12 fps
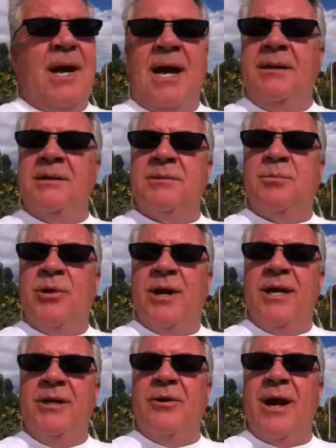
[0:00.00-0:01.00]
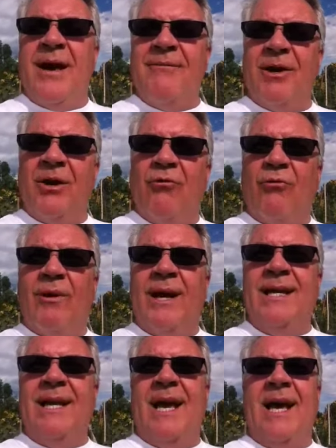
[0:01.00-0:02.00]
I just pray you have a
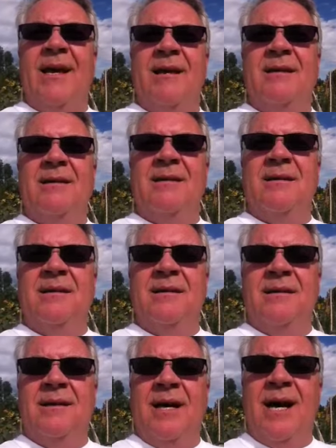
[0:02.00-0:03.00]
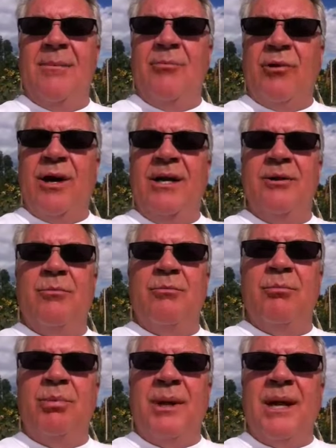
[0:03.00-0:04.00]
great day. I pray you
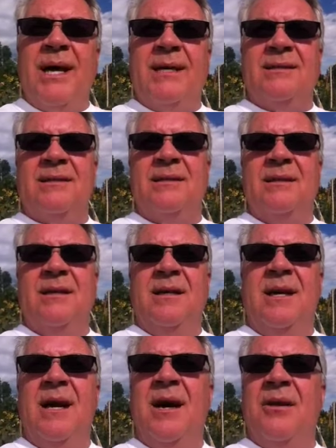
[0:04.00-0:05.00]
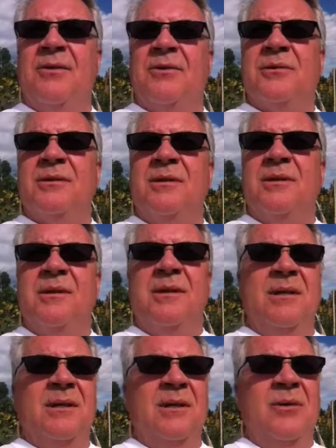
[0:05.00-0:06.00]
bless others
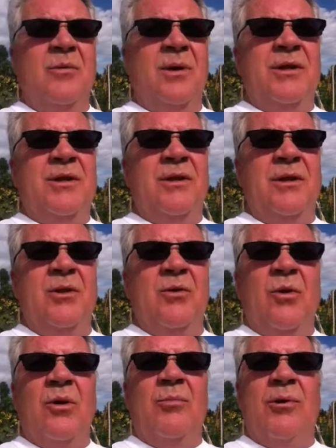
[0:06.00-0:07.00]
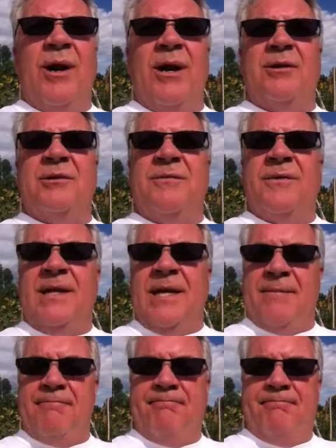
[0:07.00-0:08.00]
with your prayers for
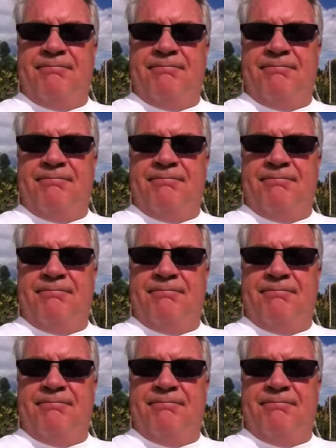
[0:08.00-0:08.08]
them.